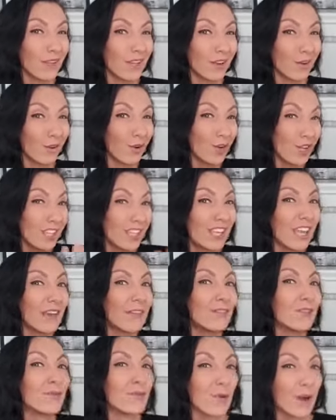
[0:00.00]
could give
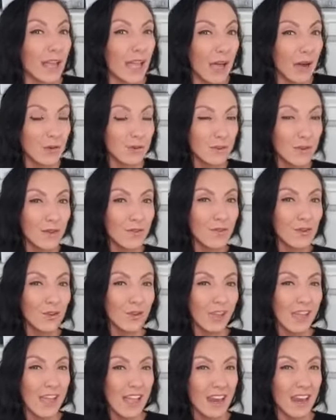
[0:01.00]
you breakout. So if you're
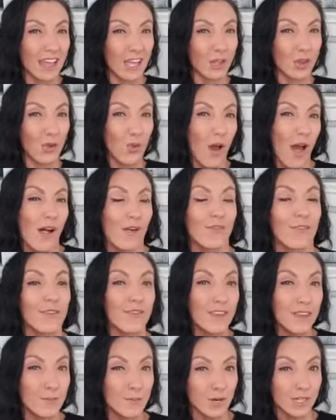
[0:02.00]
looking at like a
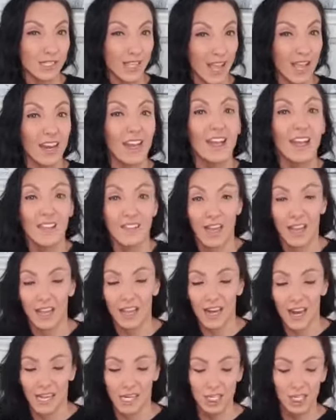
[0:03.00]
12-15%, that can
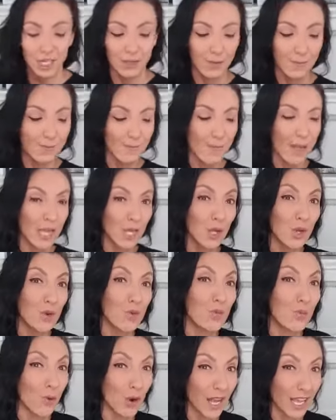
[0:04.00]
actually make you
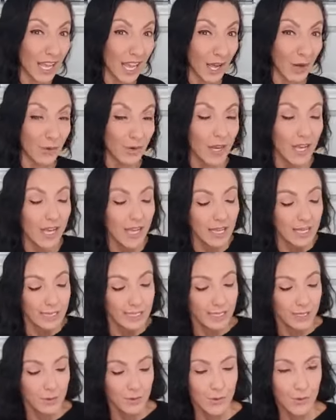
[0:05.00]
break out.
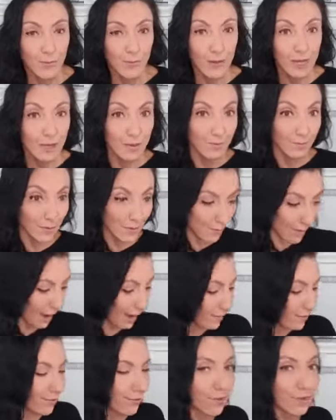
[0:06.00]
So be
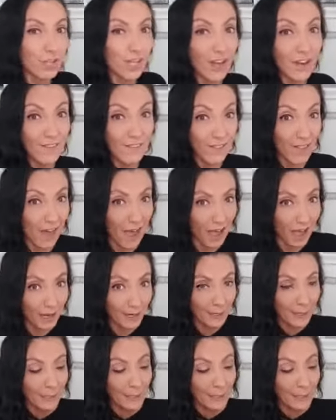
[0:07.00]
mindful of that.